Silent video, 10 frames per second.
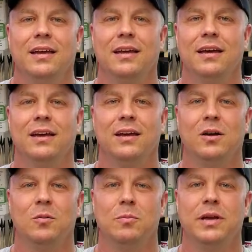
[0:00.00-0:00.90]

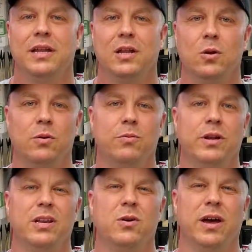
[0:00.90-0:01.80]
Oh man, I don't
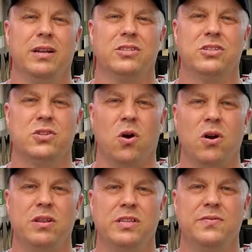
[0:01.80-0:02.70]
really know how to
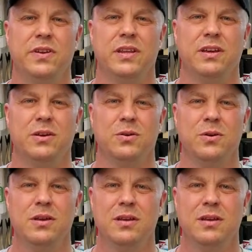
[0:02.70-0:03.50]
start this video.